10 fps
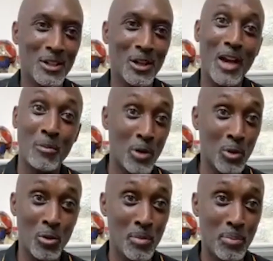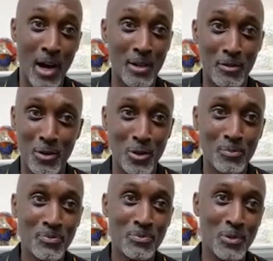you know, everybody will be proud of you,
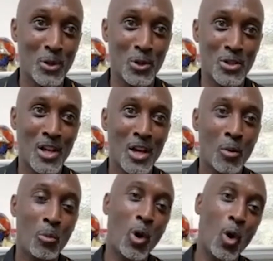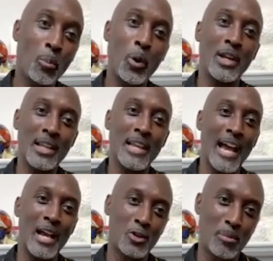because we're all putting in that
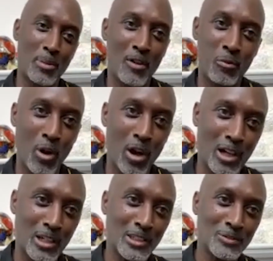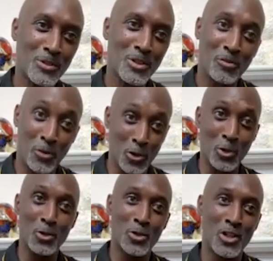extra bit of work for
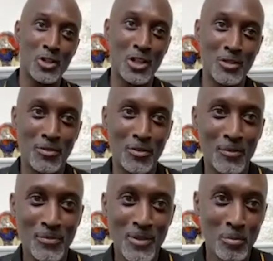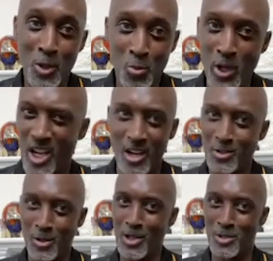you to achieve, because we can't
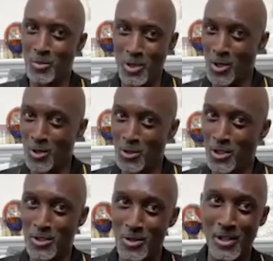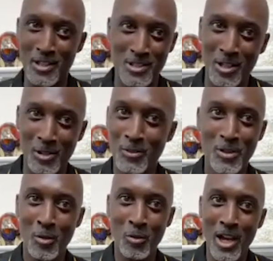do it, so we know you can do it. So
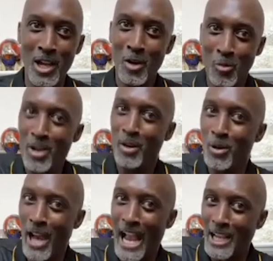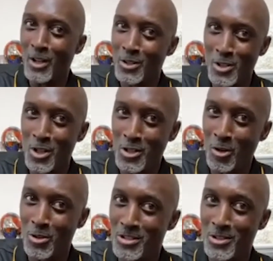we're hanging onto your
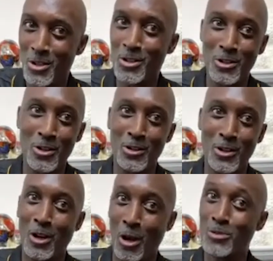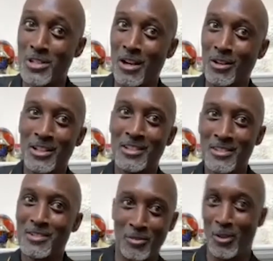coattail,
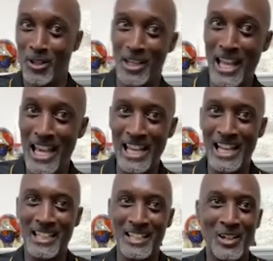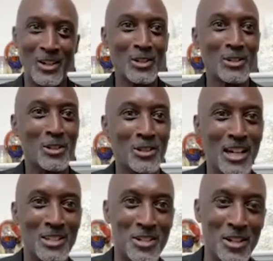following Layla, you know, on
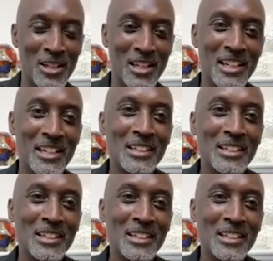that journey.